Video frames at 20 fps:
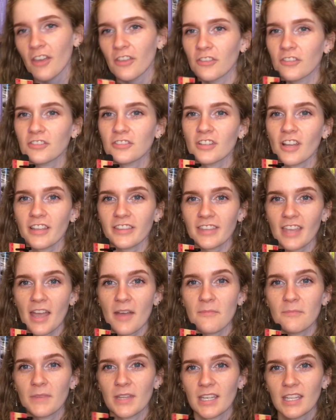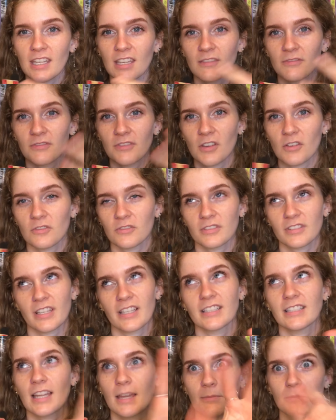There's not that many of those
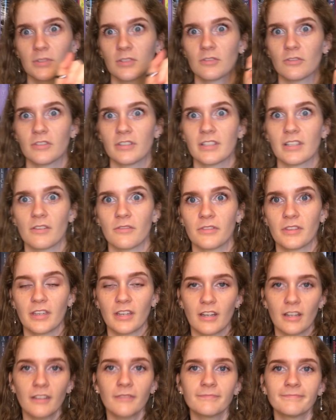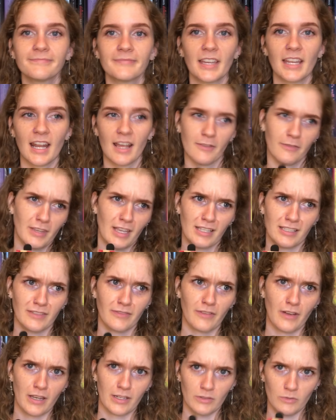like type of stories out there, and I have yet to
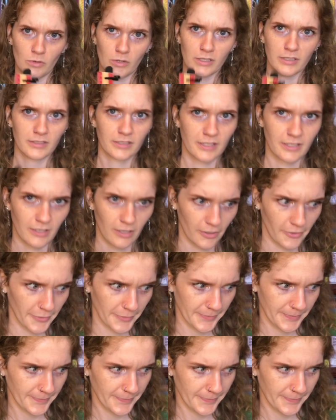find one. So,